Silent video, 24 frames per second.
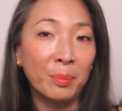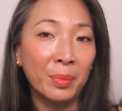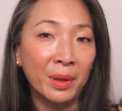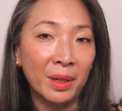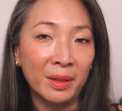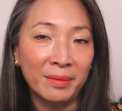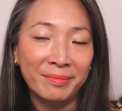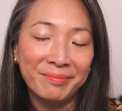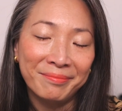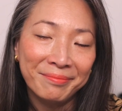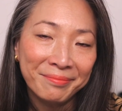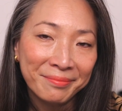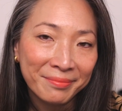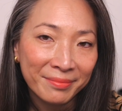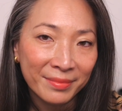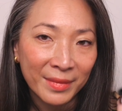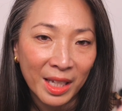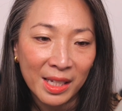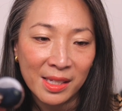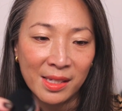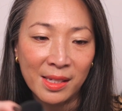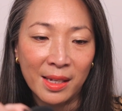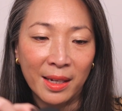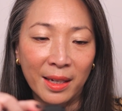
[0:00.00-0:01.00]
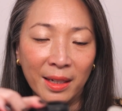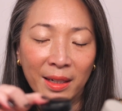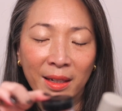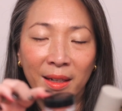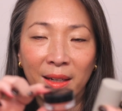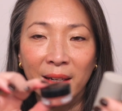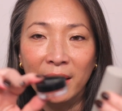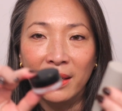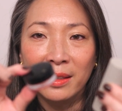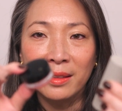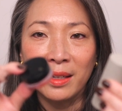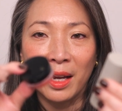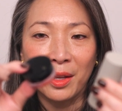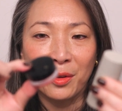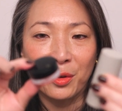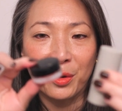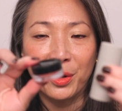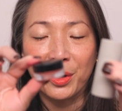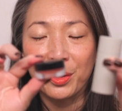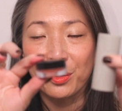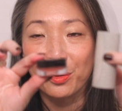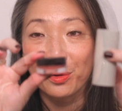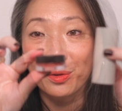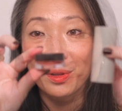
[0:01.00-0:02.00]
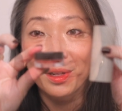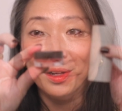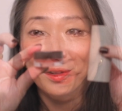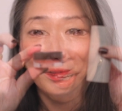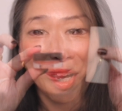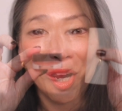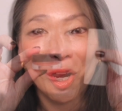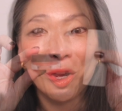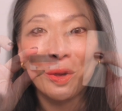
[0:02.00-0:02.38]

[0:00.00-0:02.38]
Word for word: but that's like neither here nor there.